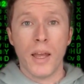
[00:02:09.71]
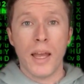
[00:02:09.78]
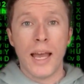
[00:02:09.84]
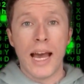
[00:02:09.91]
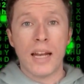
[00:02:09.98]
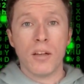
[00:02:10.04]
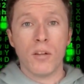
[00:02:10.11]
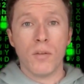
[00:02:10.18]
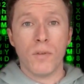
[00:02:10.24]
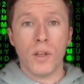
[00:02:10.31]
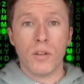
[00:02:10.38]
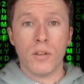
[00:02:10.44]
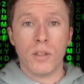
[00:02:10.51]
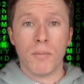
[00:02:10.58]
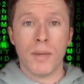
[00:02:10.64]
adding new
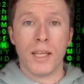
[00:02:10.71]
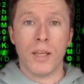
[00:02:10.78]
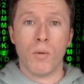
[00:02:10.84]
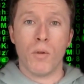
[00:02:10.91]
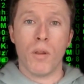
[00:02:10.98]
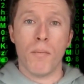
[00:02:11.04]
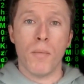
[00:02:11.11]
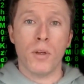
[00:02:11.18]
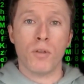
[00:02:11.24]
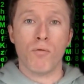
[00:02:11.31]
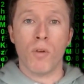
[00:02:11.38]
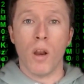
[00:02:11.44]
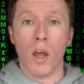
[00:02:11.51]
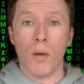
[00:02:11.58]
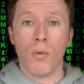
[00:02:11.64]
features and making it one of the most
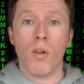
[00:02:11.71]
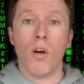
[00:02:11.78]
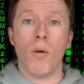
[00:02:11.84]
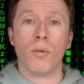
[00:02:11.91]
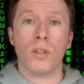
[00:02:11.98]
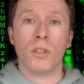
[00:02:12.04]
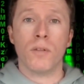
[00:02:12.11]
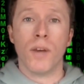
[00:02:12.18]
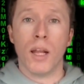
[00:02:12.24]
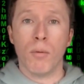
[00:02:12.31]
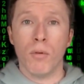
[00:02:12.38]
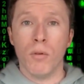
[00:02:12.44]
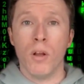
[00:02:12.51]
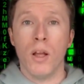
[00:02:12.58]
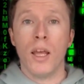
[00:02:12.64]
reliable options available